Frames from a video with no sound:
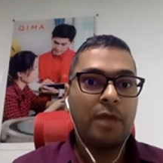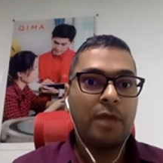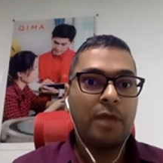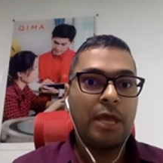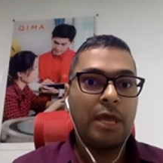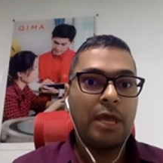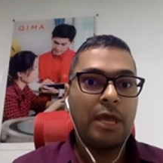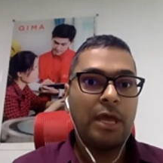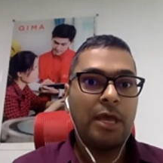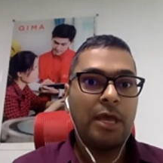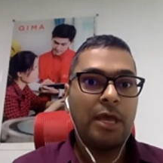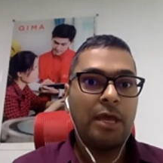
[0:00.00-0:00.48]

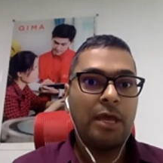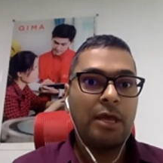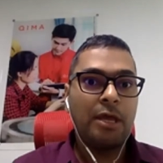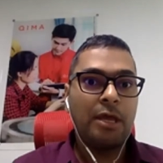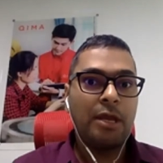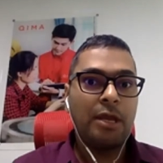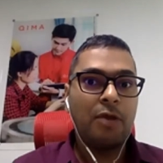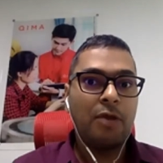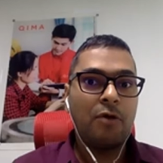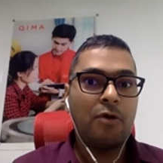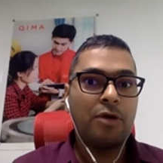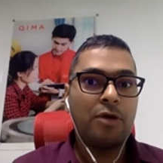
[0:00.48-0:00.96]

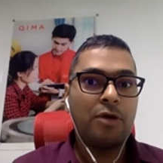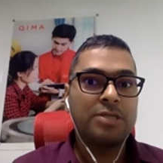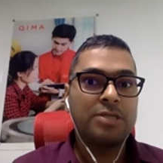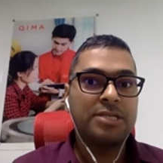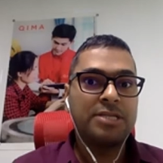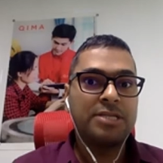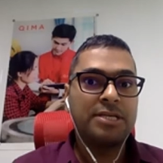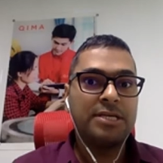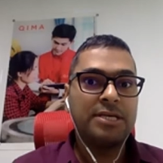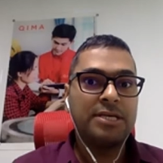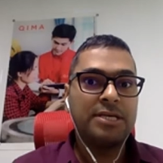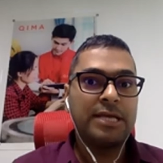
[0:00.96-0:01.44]
And
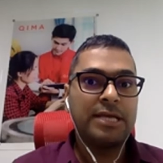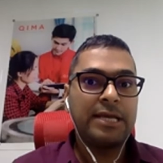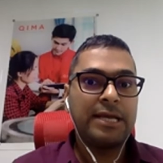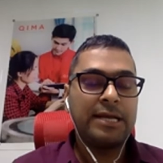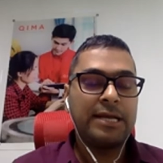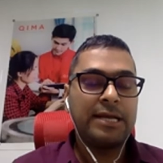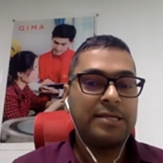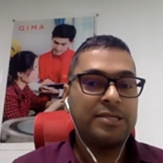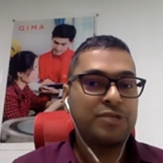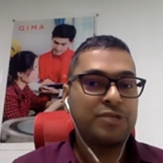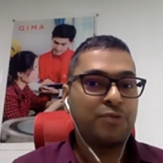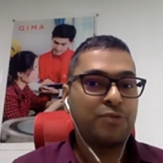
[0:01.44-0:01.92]
honestly, I
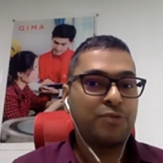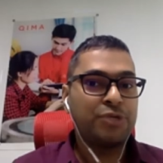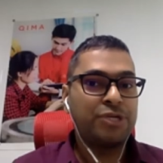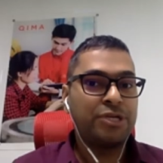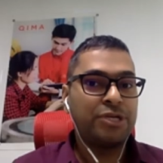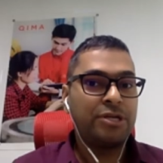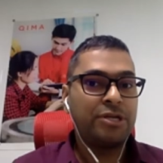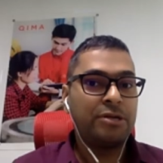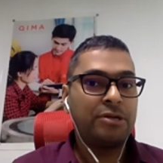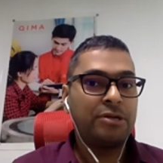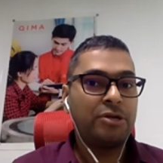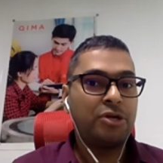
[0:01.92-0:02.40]
get this
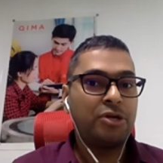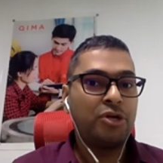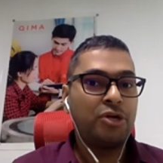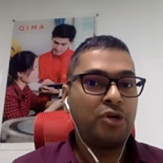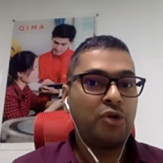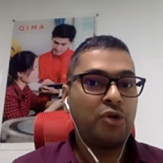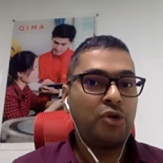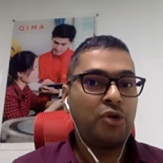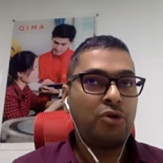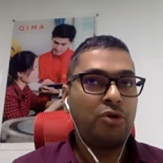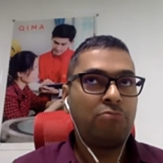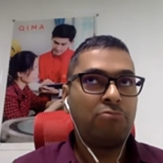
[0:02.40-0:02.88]
question
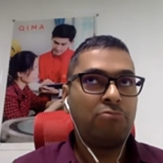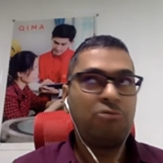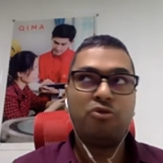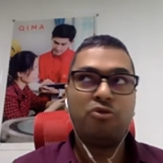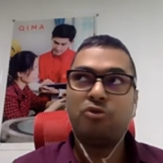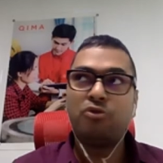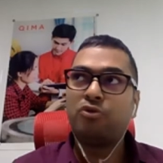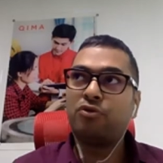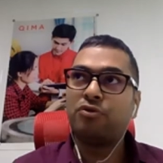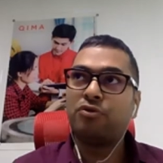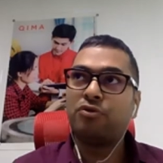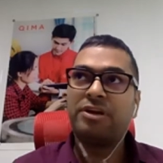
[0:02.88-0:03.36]
2
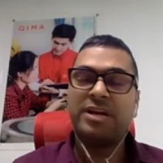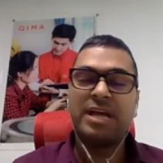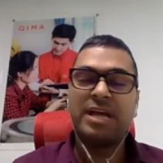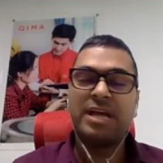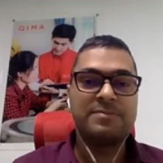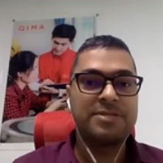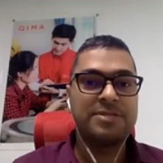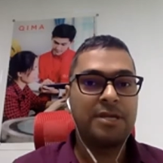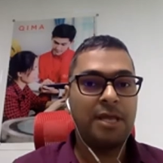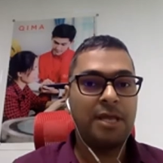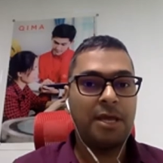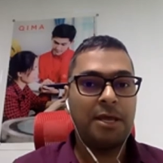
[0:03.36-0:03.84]
to 3
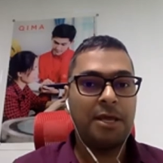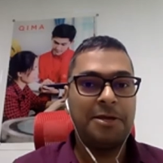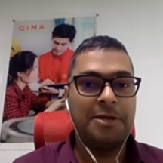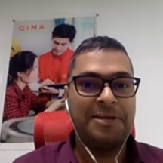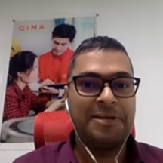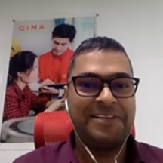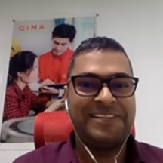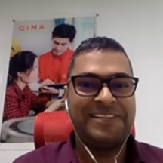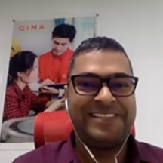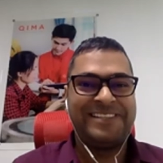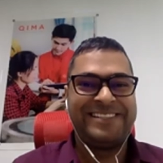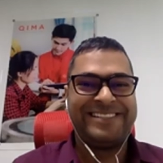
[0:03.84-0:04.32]
times a day.
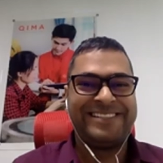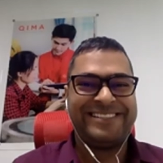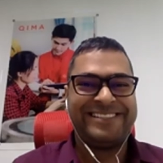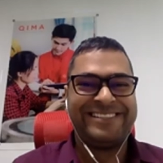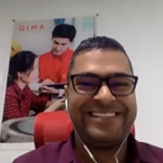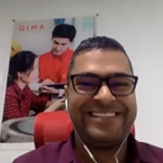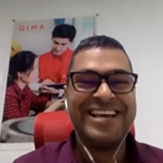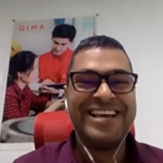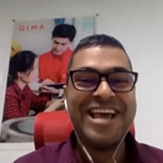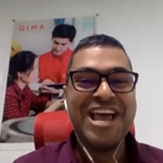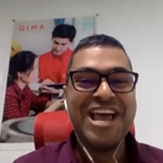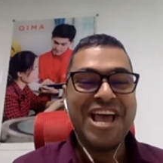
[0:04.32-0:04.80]

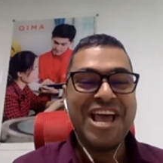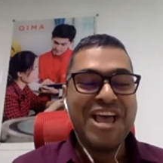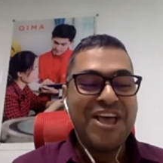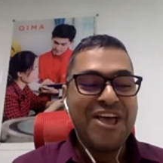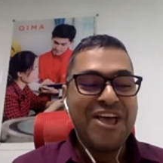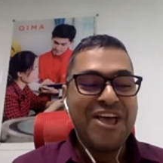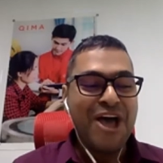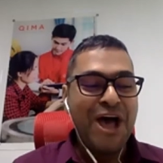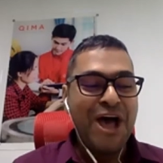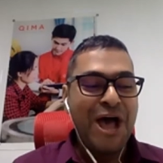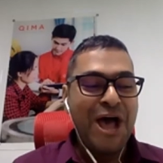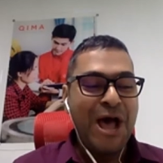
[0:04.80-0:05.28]

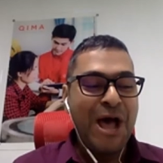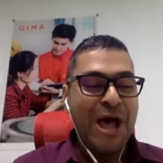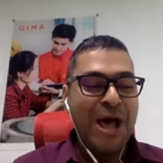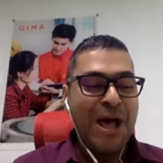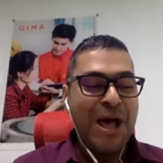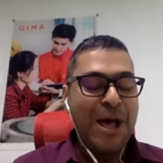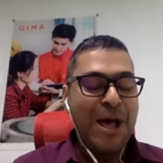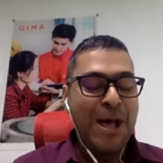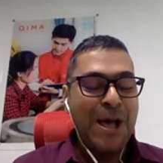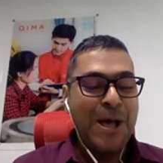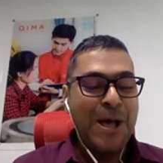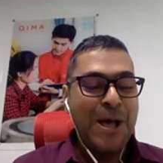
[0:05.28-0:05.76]

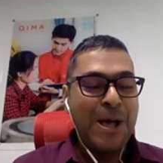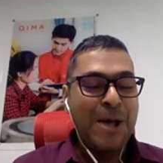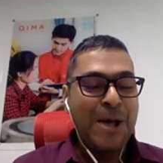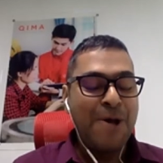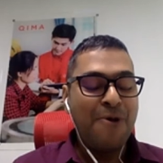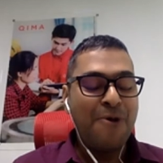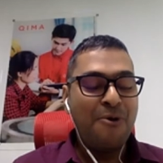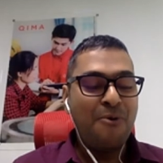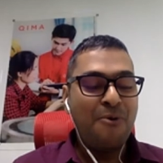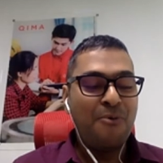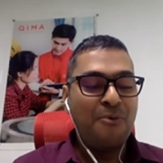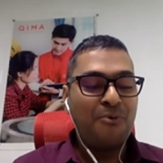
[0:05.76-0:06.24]
uh,
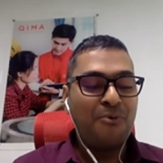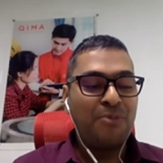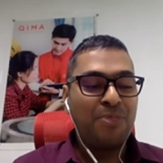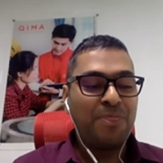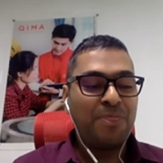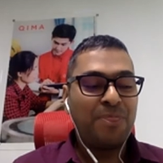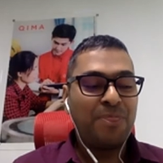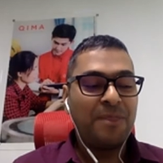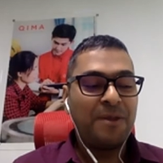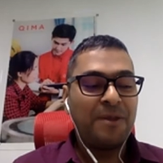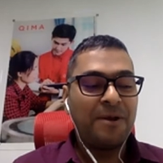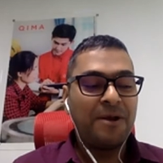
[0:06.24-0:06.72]

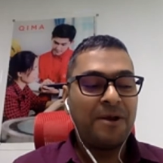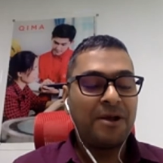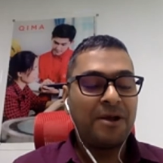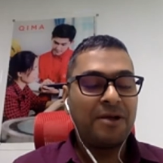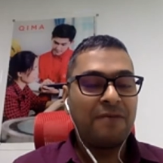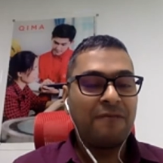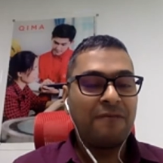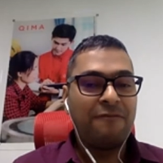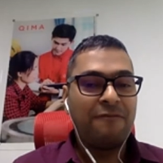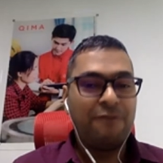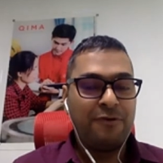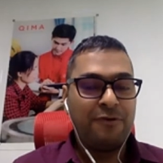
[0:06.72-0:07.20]

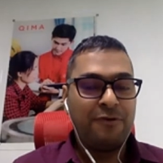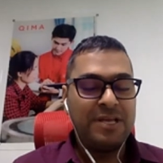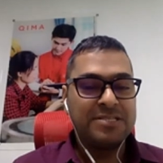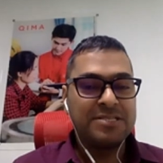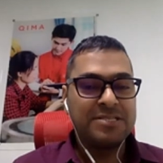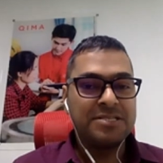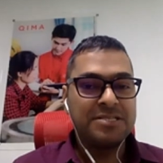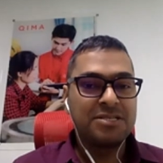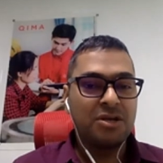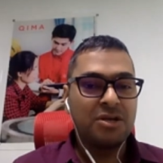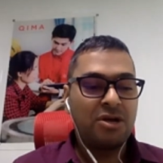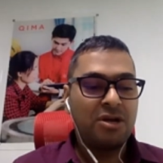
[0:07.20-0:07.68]
Few
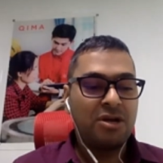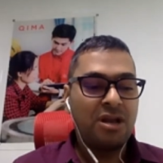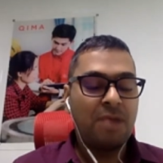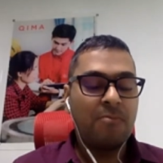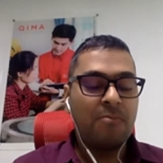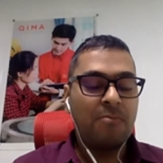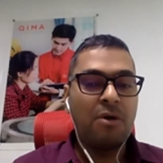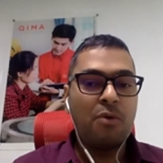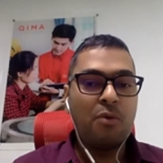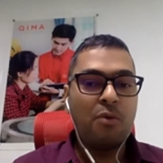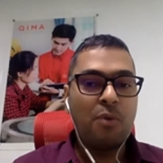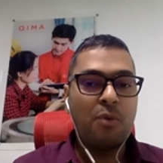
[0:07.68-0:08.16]
reasons.
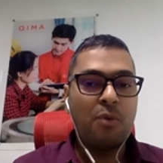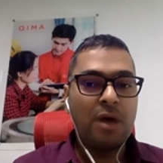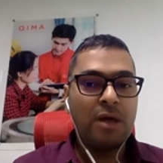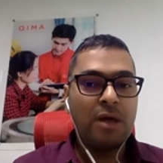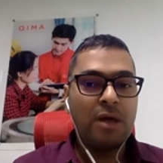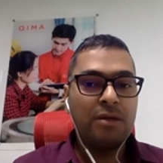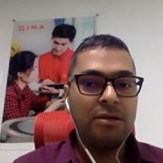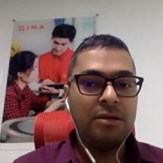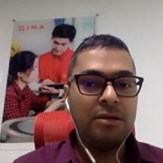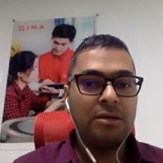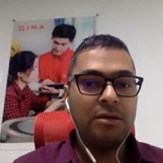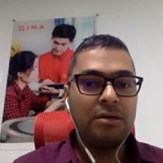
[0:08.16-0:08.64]
Number
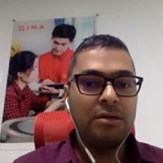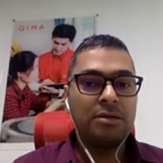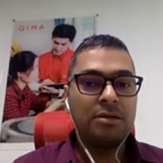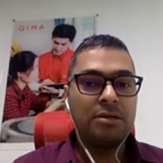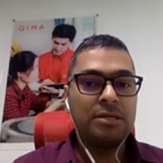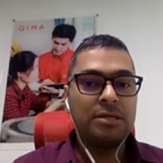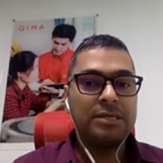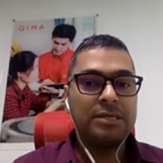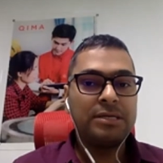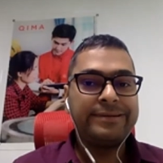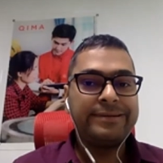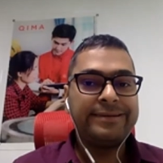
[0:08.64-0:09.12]
one,
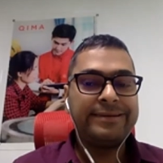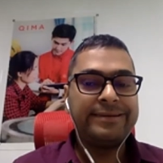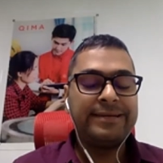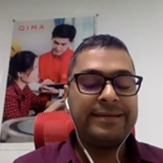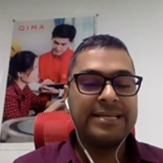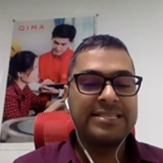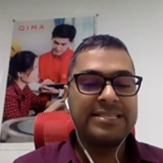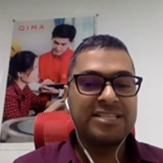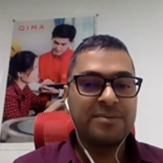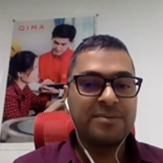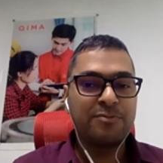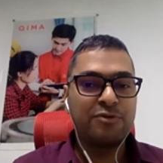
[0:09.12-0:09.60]

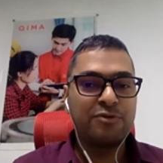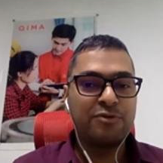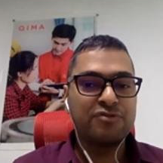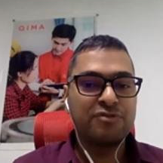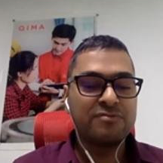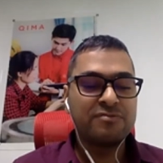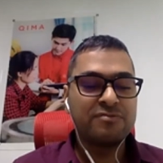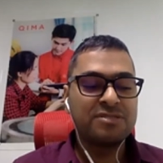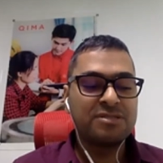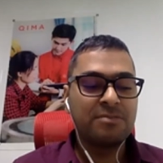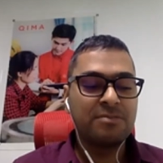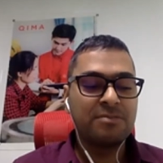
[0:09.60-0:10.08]
test reports
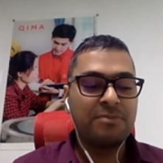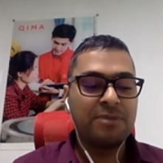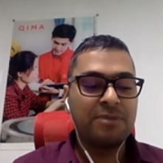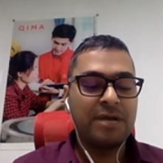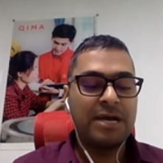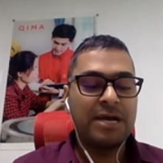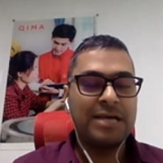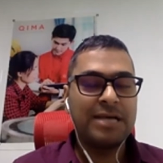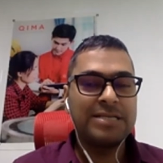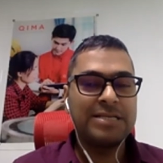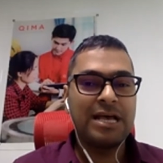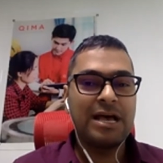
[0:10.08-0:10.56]
from
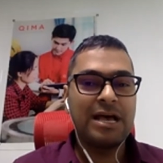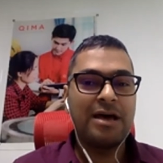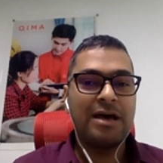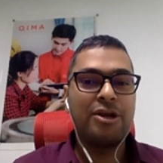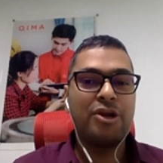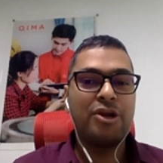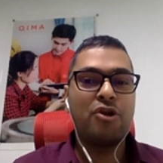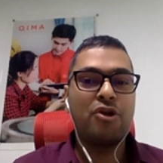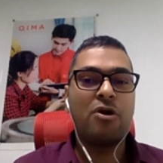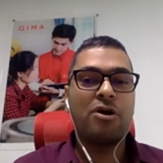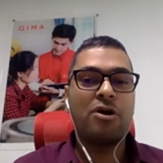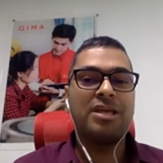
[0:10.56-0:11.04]
suppliers are
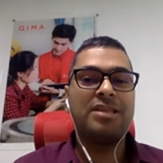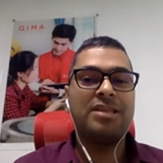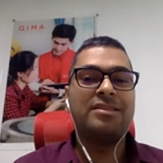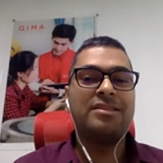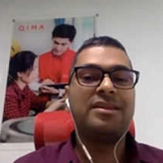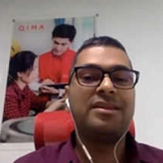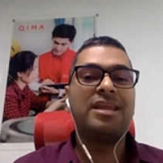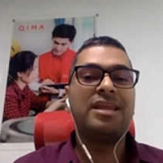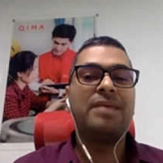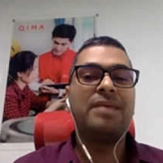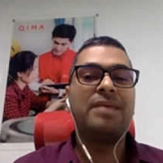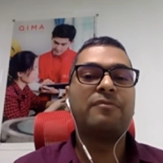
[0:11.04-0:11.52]
not in the
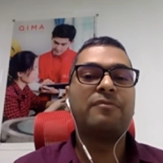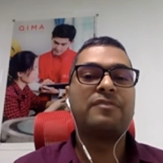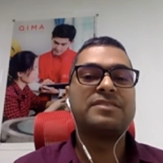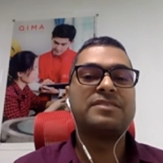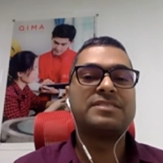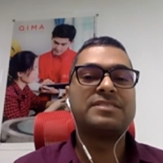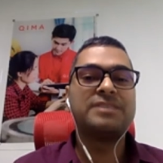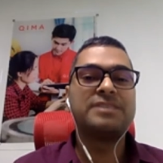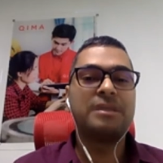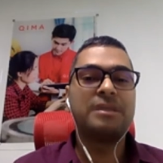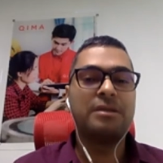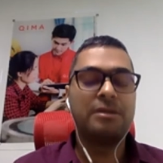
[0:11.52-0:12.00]
name of
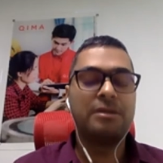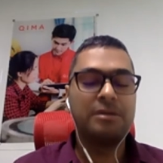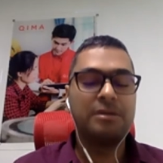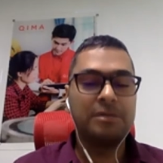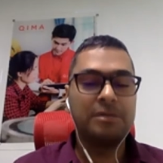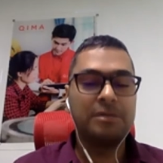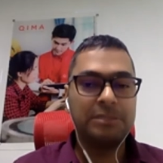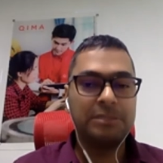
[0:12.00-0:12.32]
the seller.